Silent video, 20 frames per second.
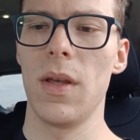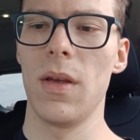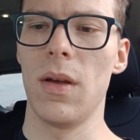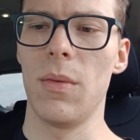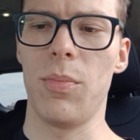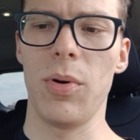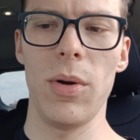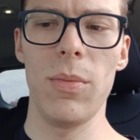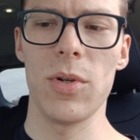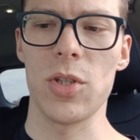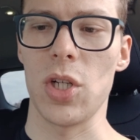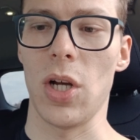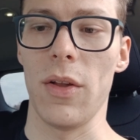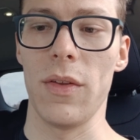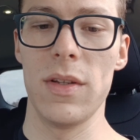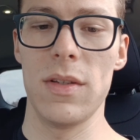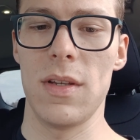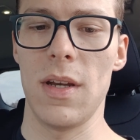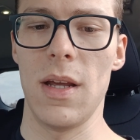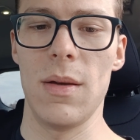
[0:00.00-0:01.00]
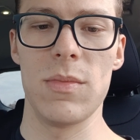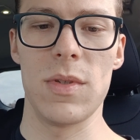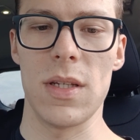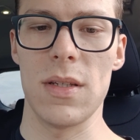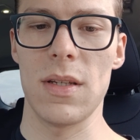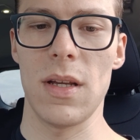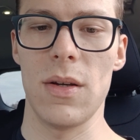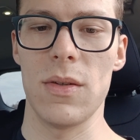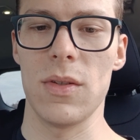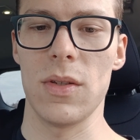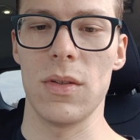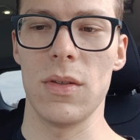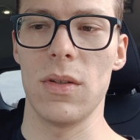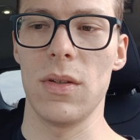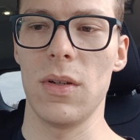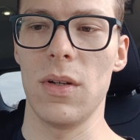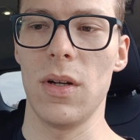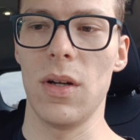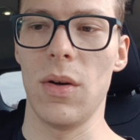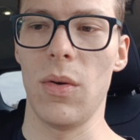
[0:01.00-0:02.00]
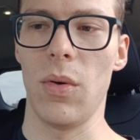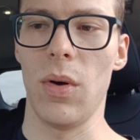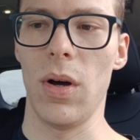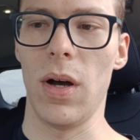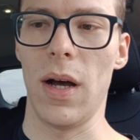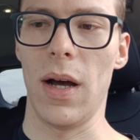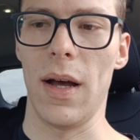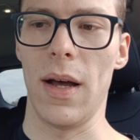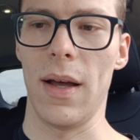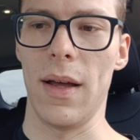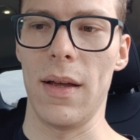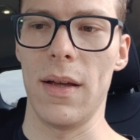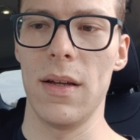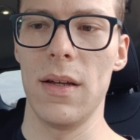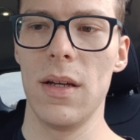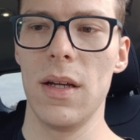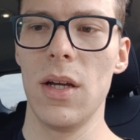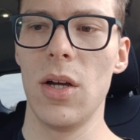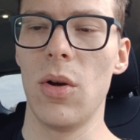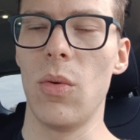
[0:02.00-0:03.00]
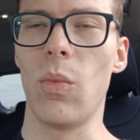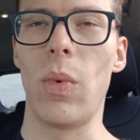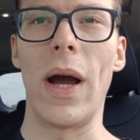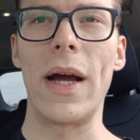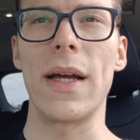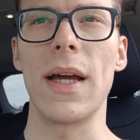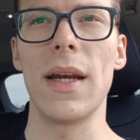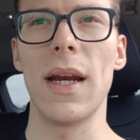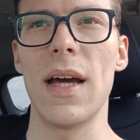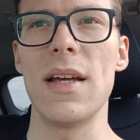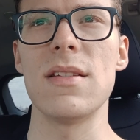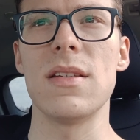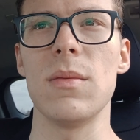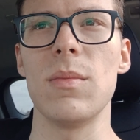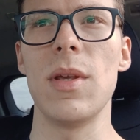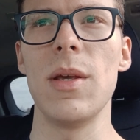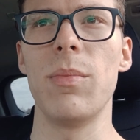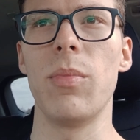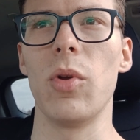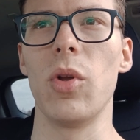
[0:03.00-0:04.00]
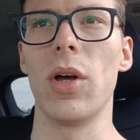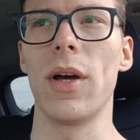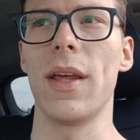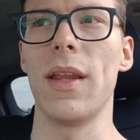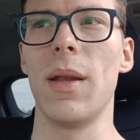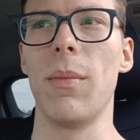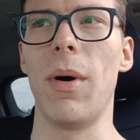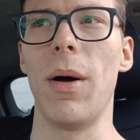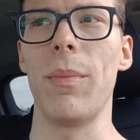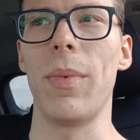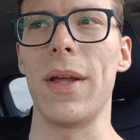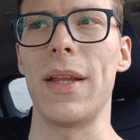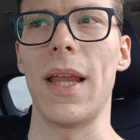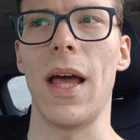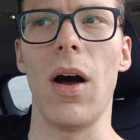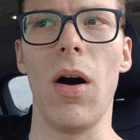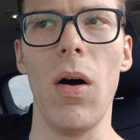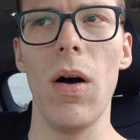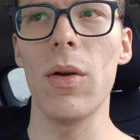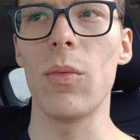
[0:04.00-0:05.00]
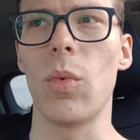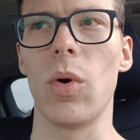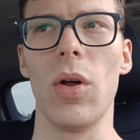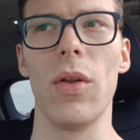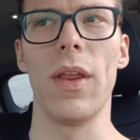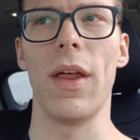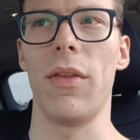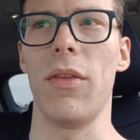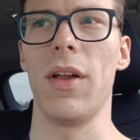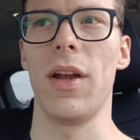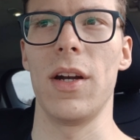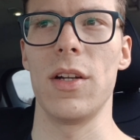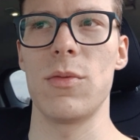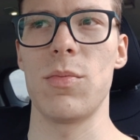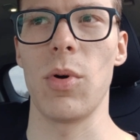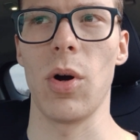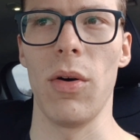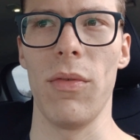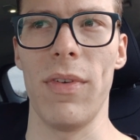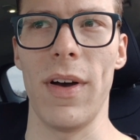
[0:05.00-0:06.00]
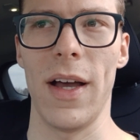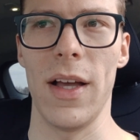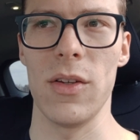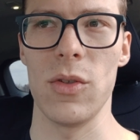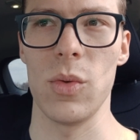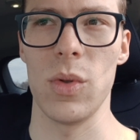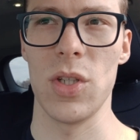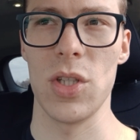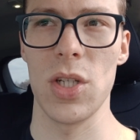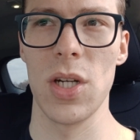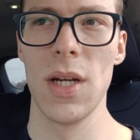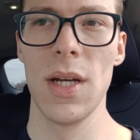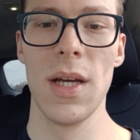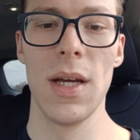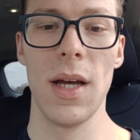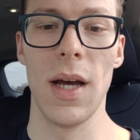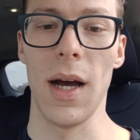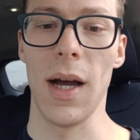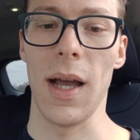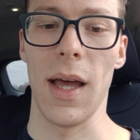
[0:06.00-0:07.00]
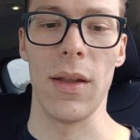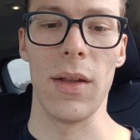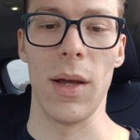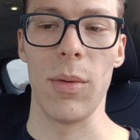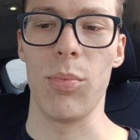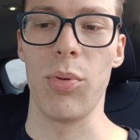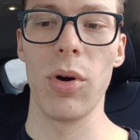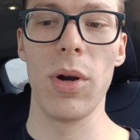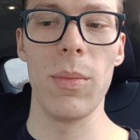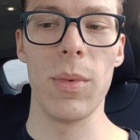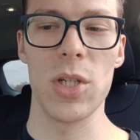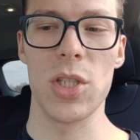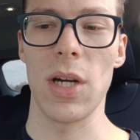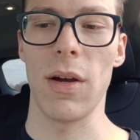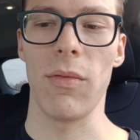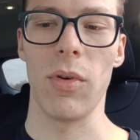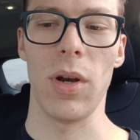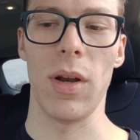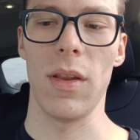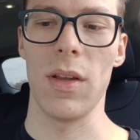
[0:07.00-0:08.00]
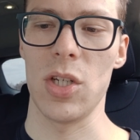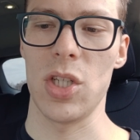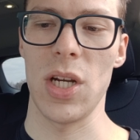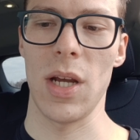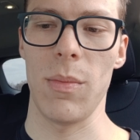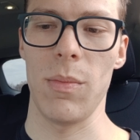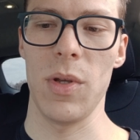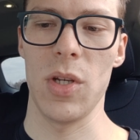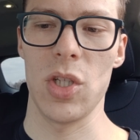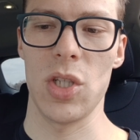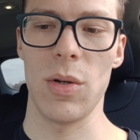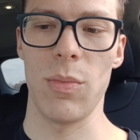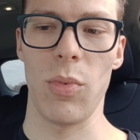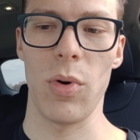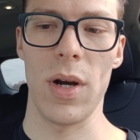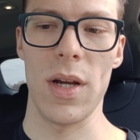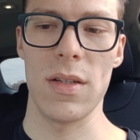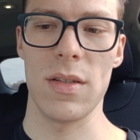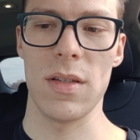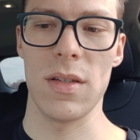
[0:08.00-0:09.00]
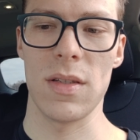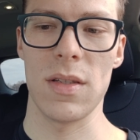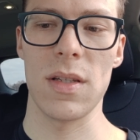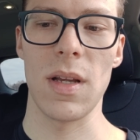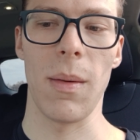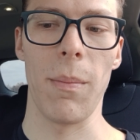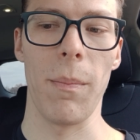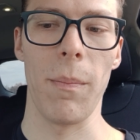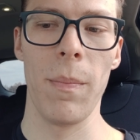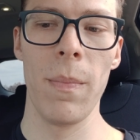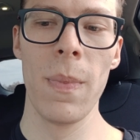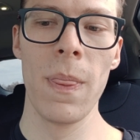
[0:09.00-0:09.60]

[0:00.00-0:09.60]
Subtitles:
pretty much all these names, as I was recognizing people and looking them up, like they all had World Athletics profiles, which again, like pretty much everyone in the championship race is some